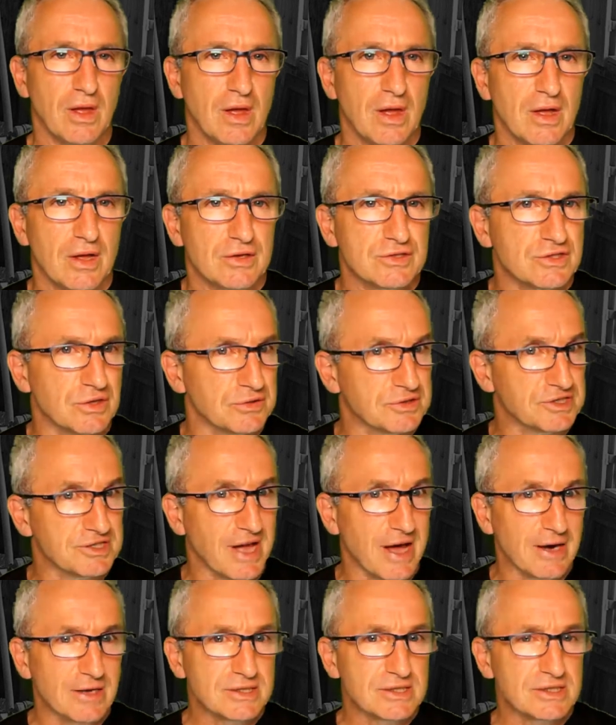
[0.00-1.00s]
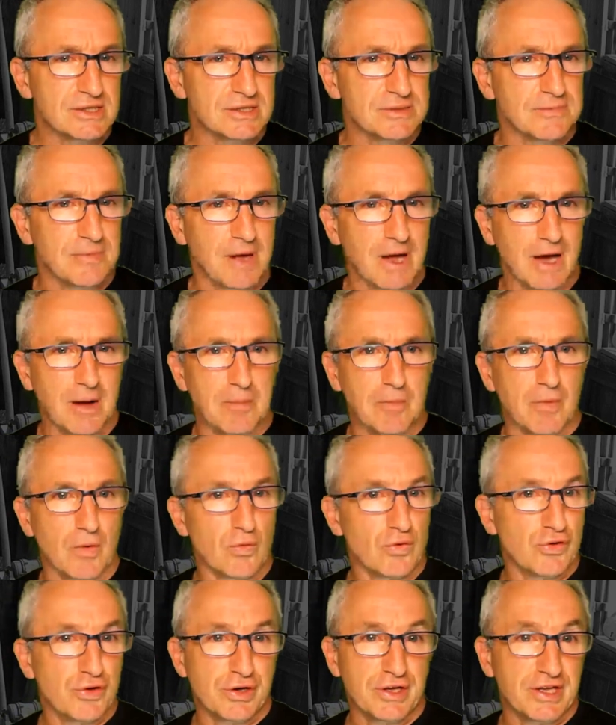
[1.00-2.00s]
So status,
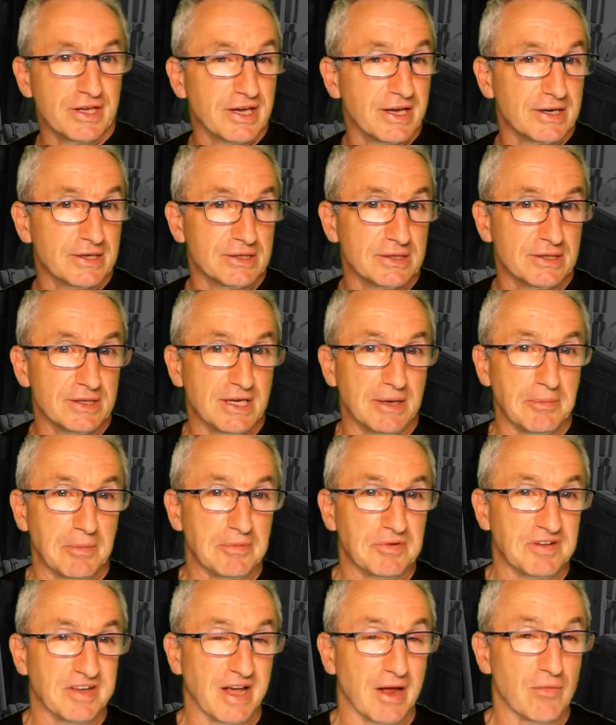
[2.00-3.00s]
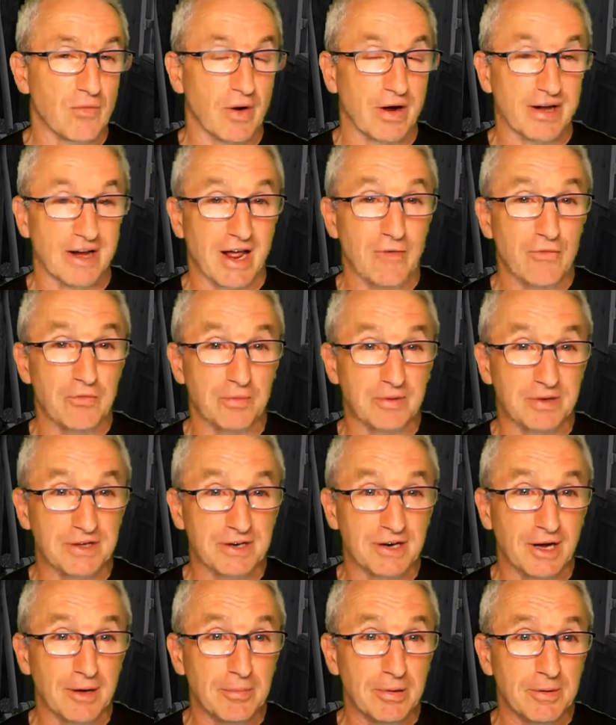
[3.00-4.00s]
you can get MMTk right now from
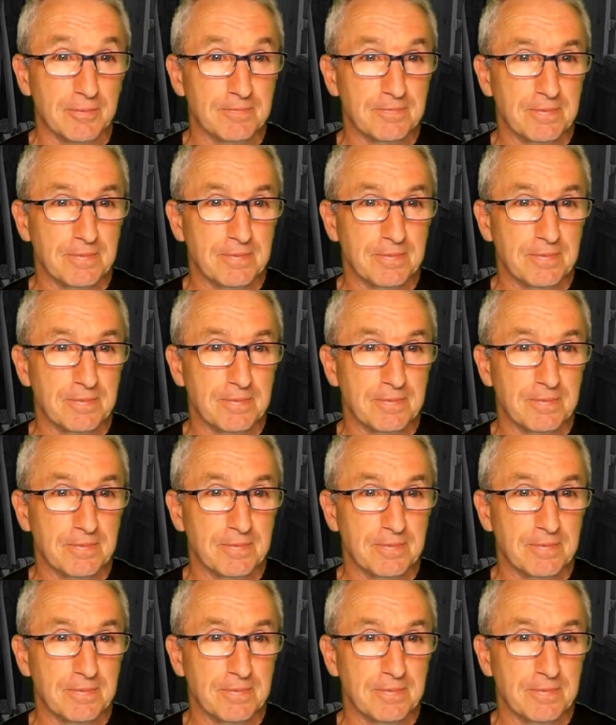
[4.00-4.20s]
GitHub.